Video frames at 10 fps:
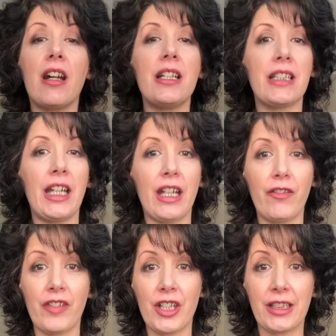I take it
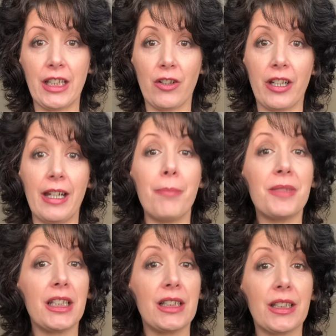first thing on an
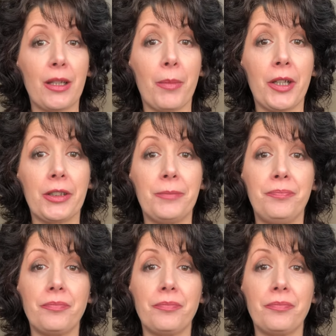empty stomach